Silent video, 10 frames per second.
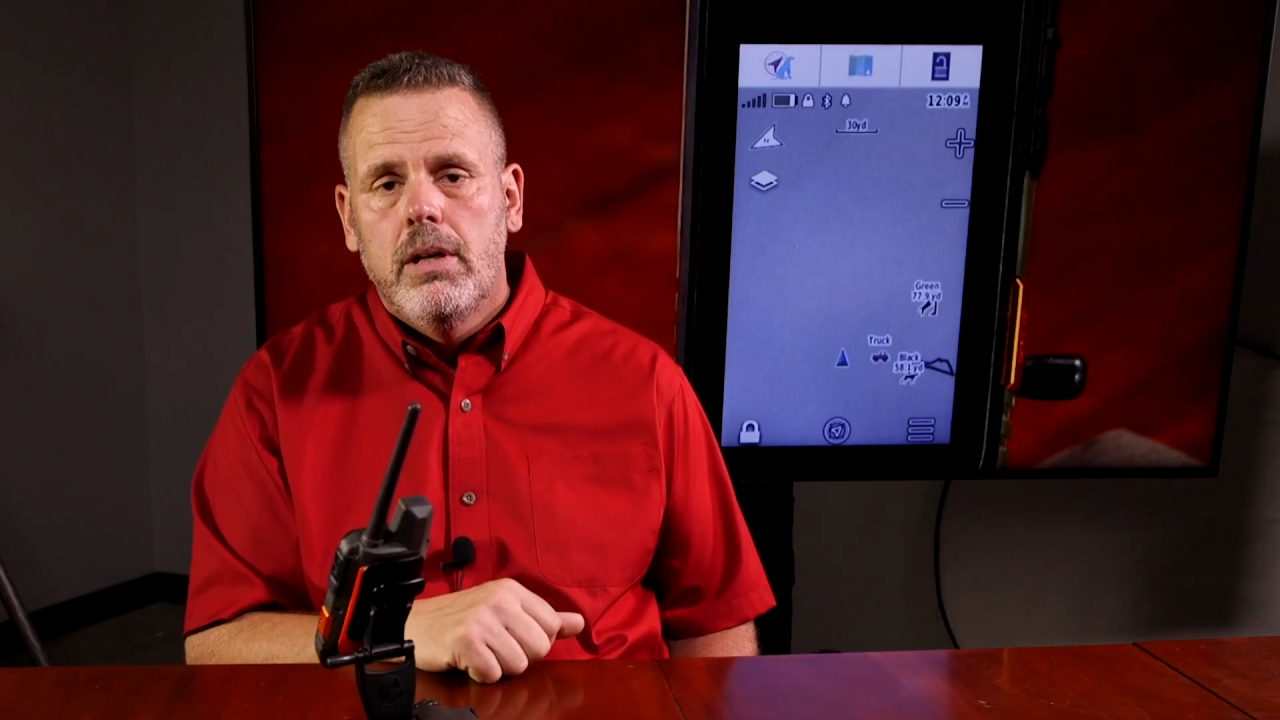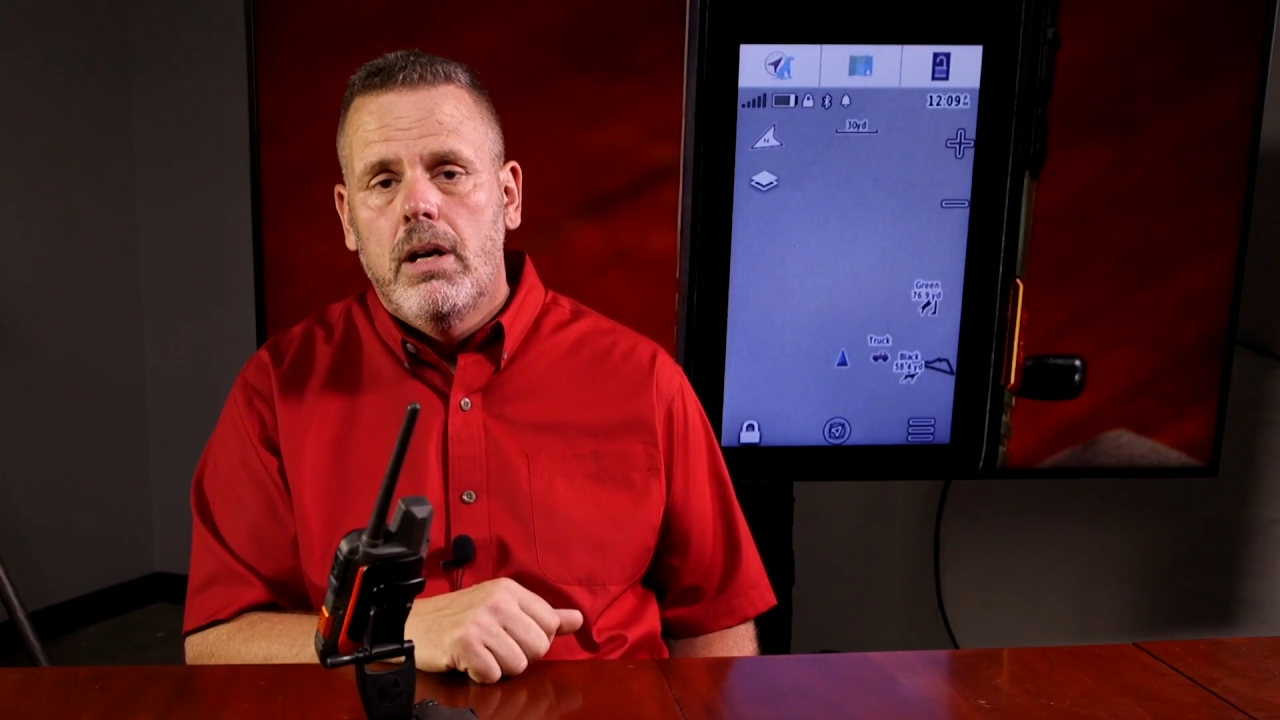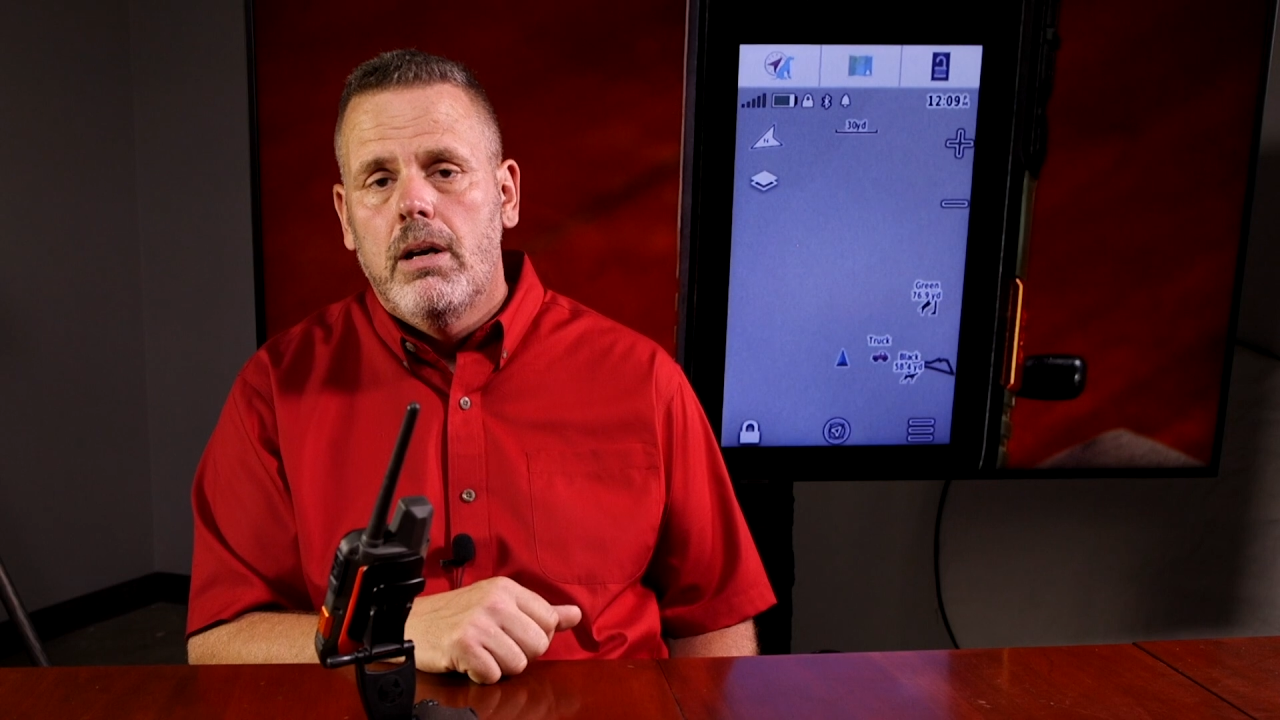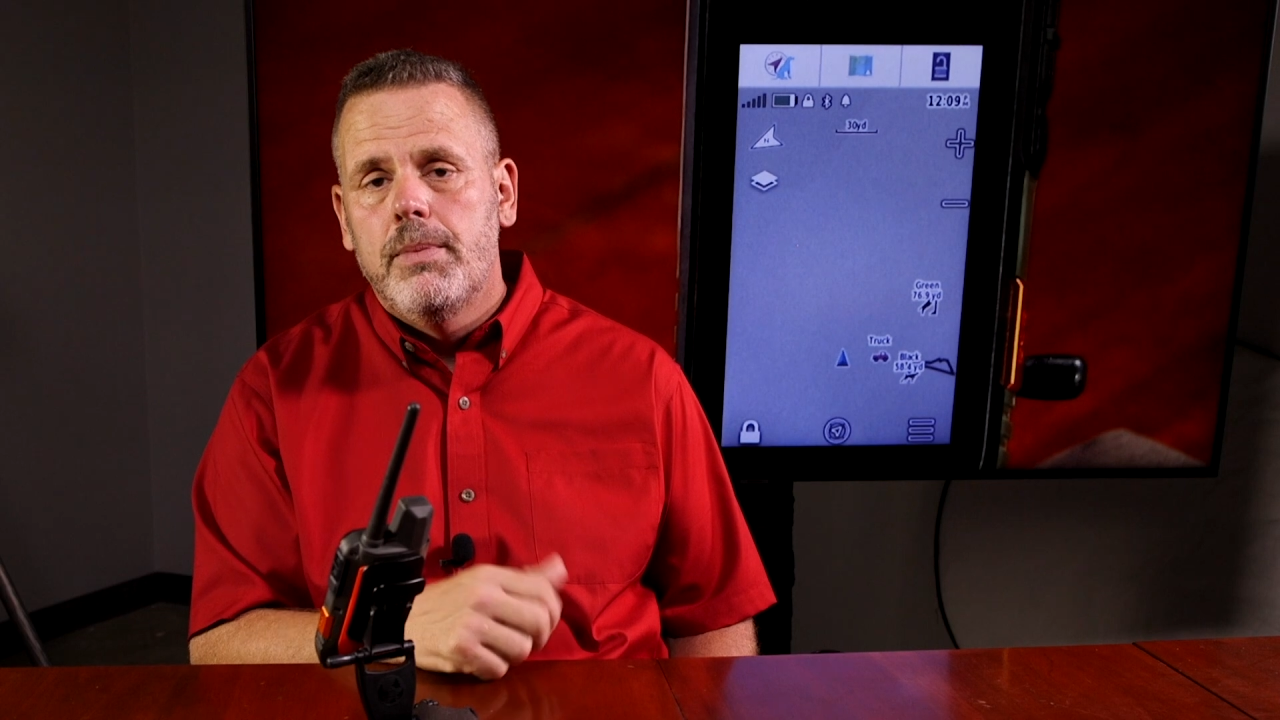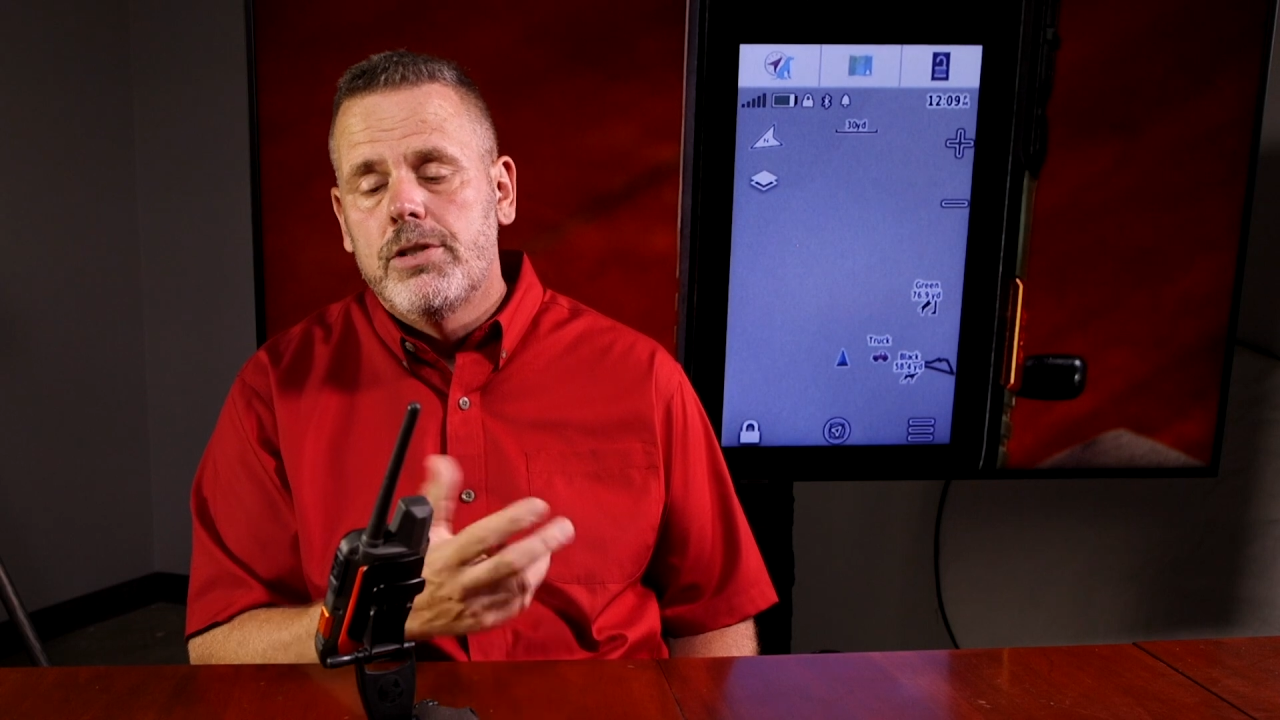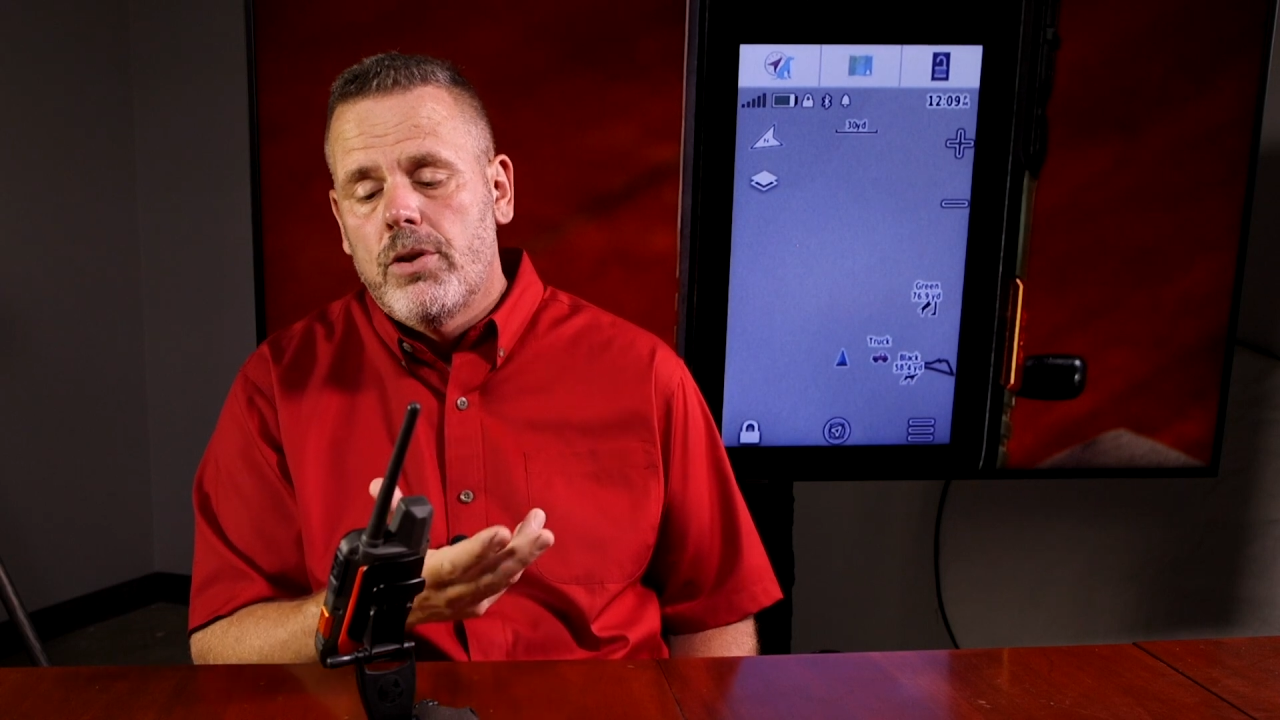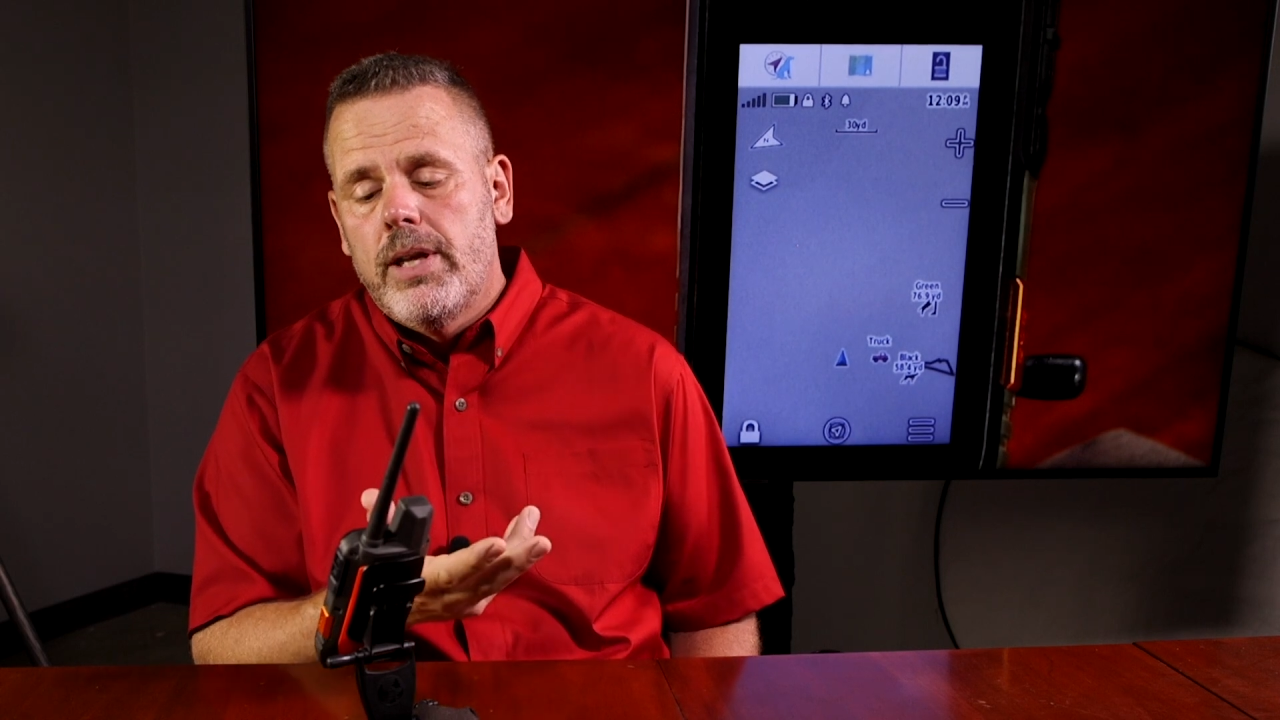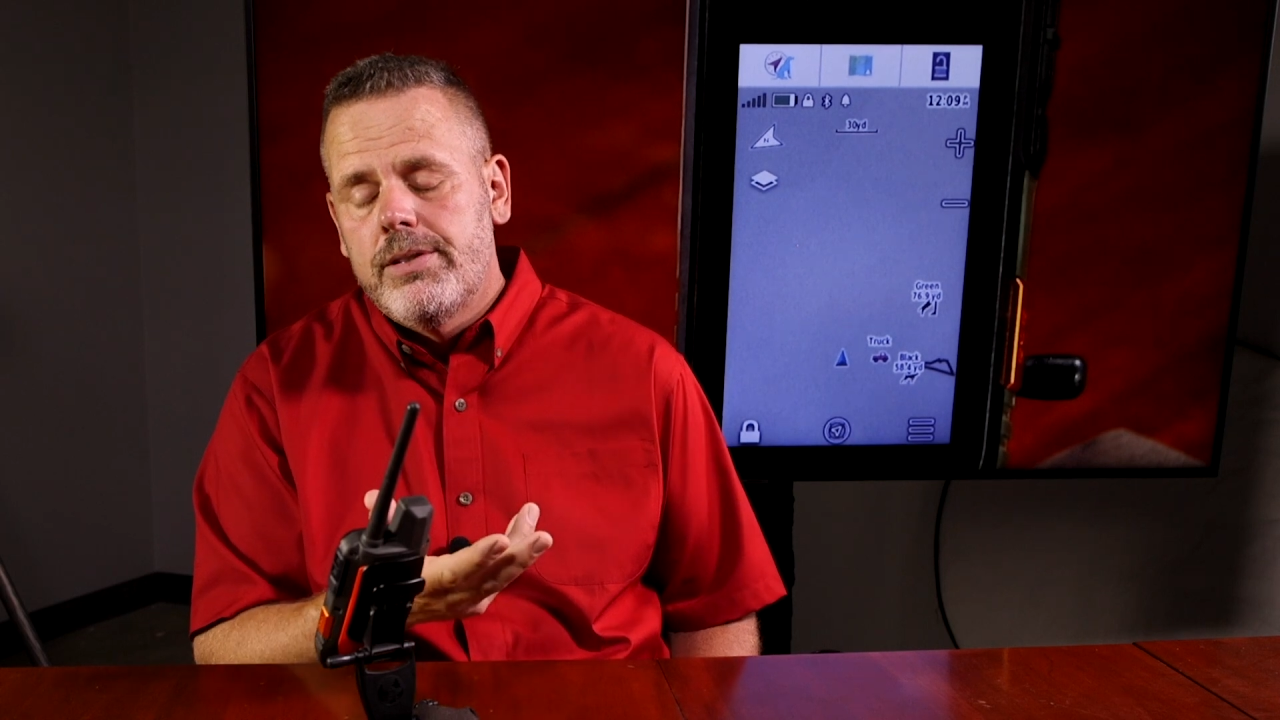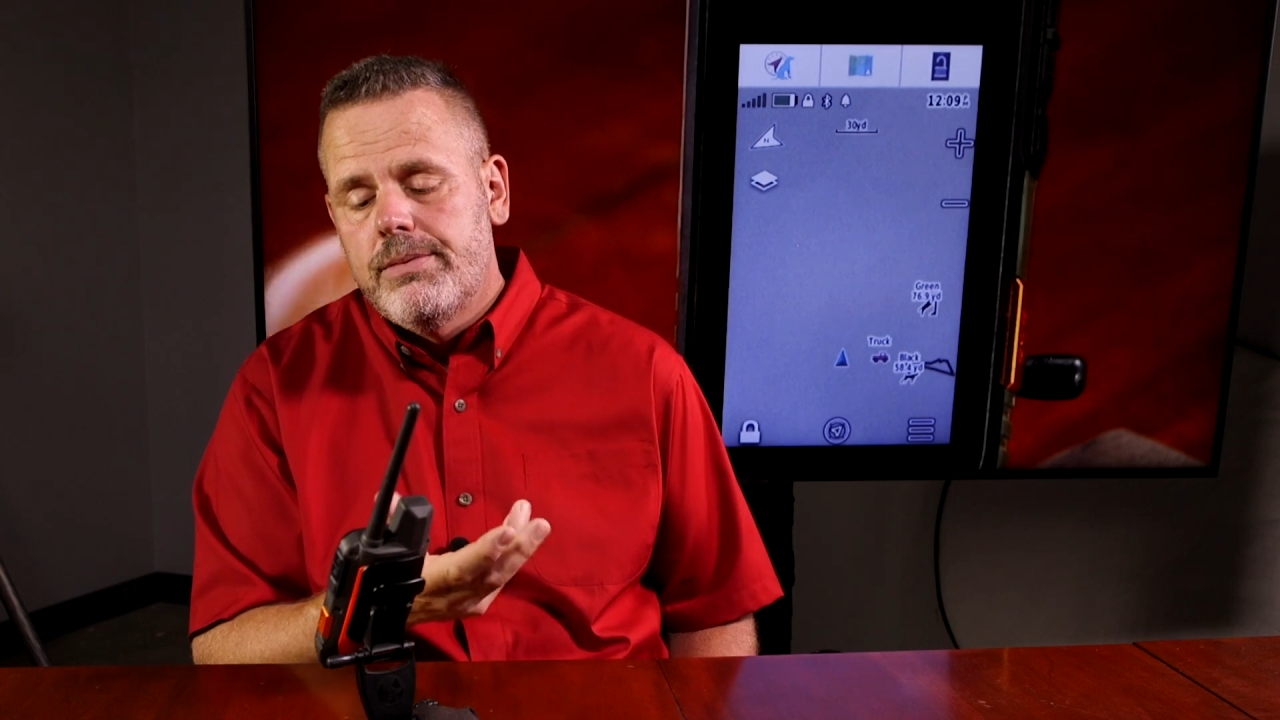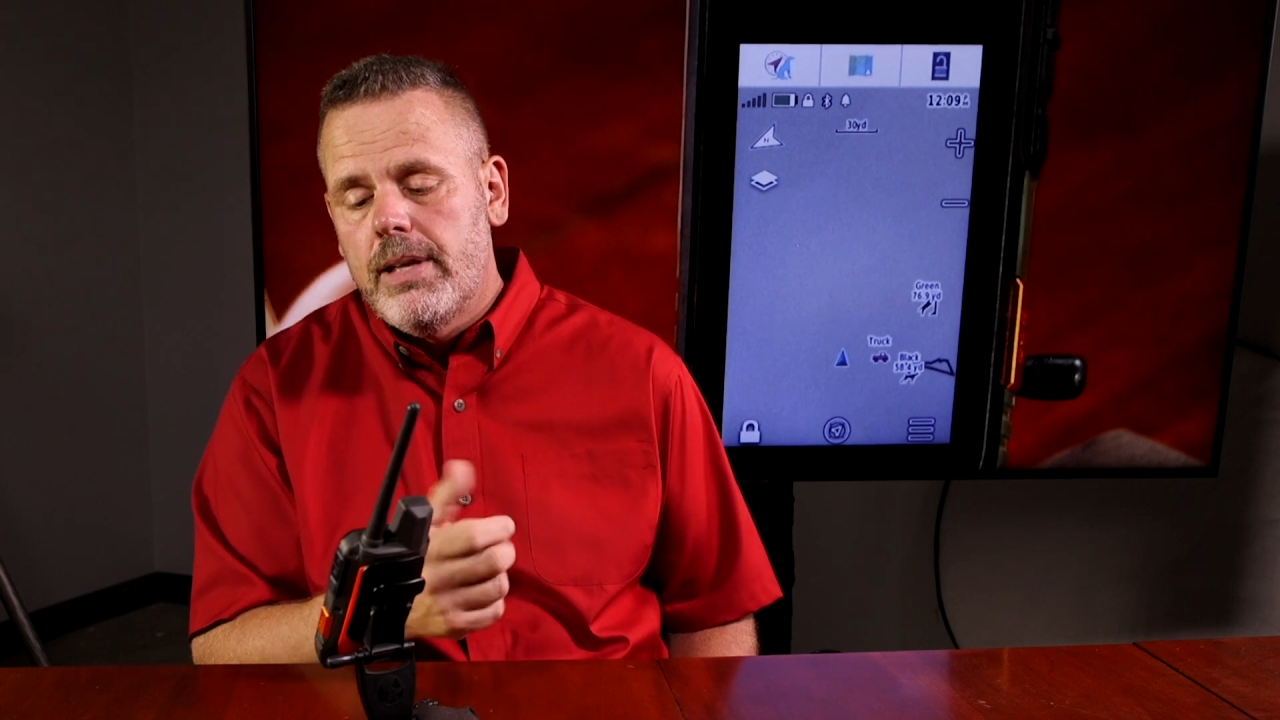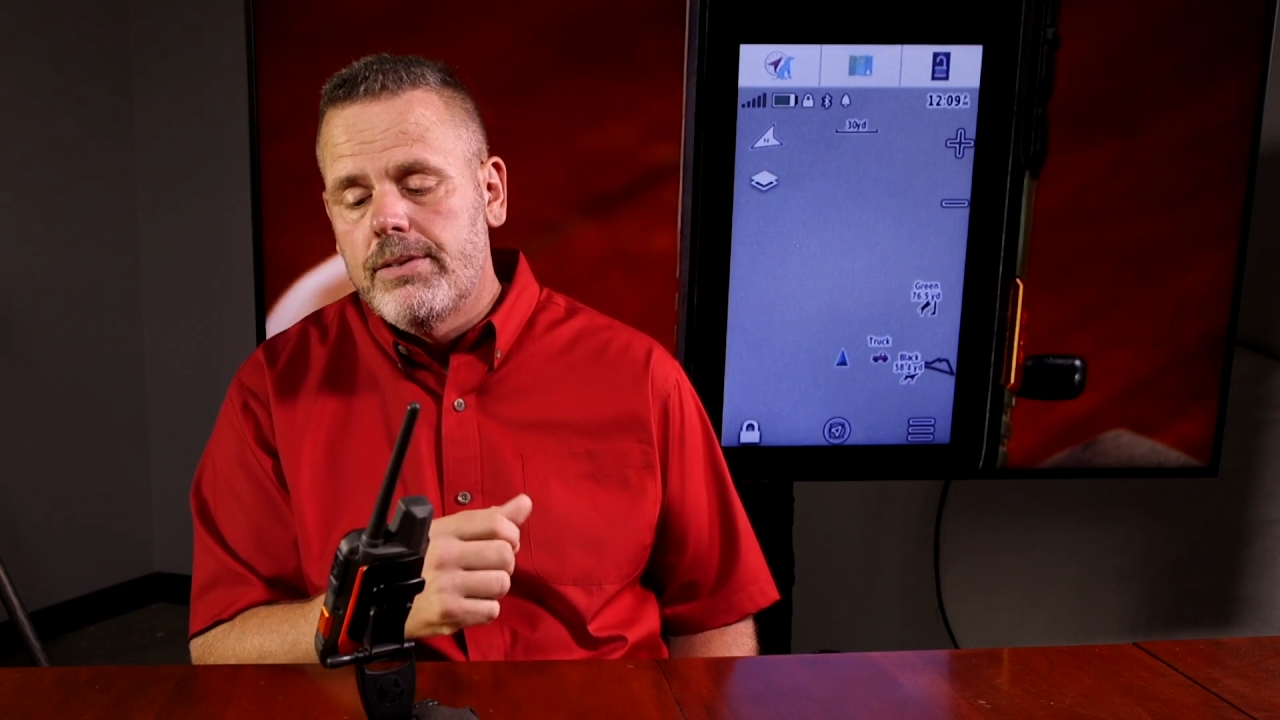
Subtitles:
And so that's